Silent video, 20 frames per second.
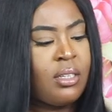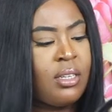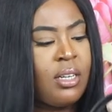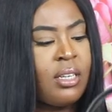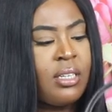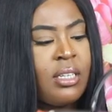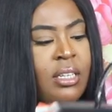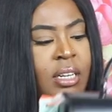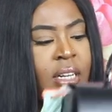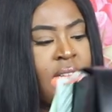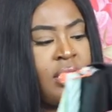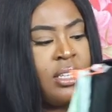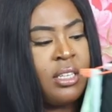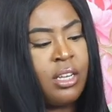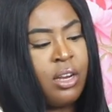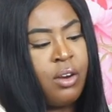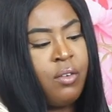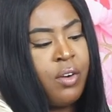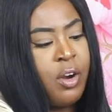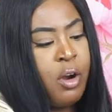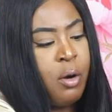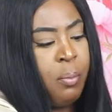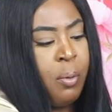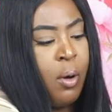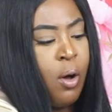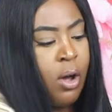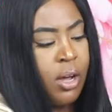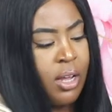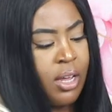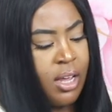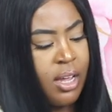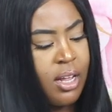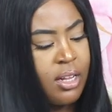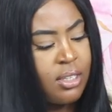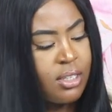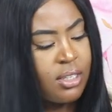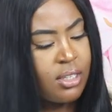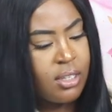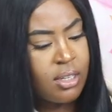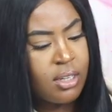There's an exterior
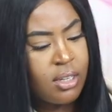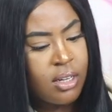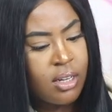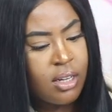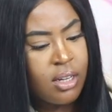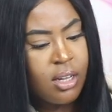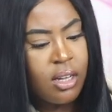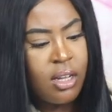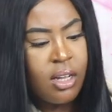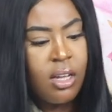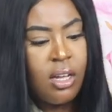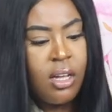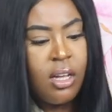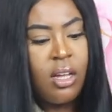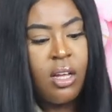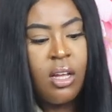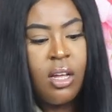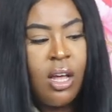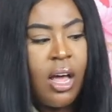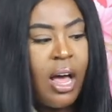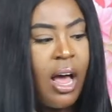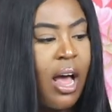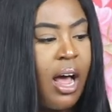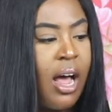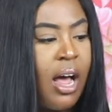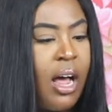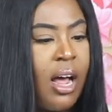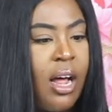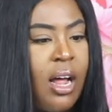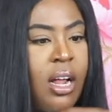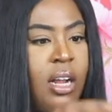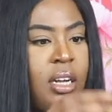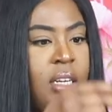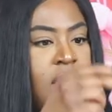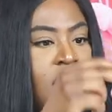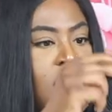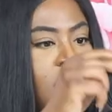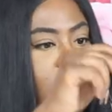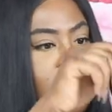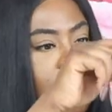pocket,
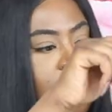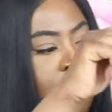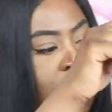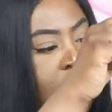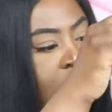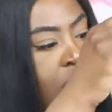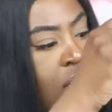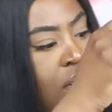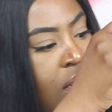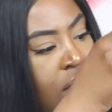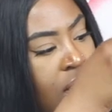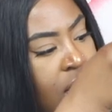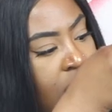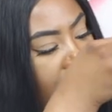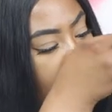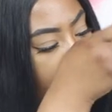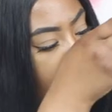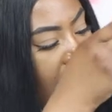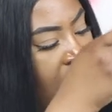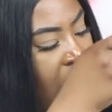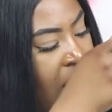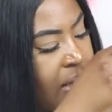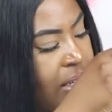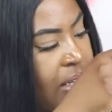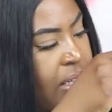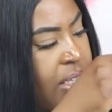and there's a